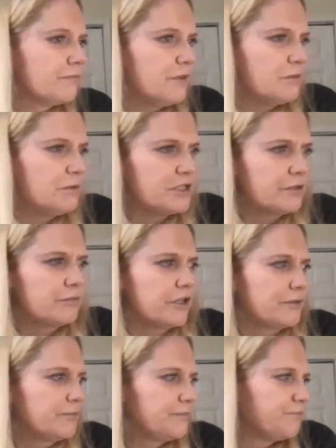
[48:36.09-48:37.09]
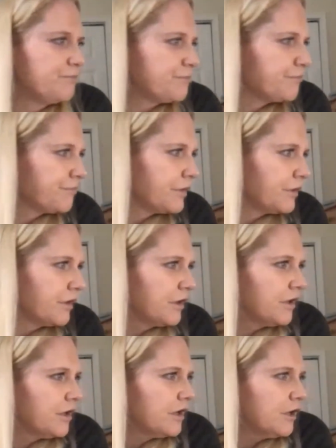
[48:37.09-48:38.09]
Maybe someday.
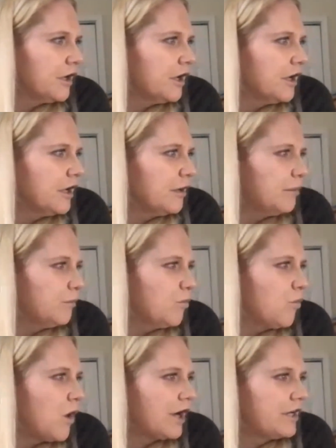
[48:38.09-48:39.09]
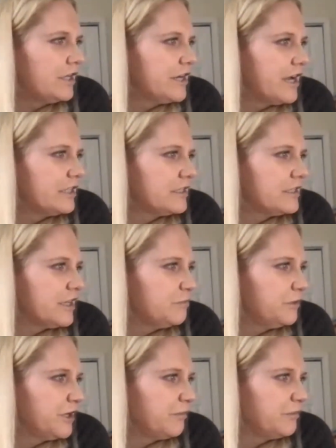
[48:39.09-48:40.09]
Why did I decide to
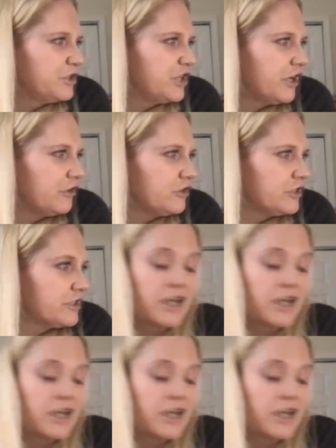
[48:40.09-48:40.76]
become a geologist?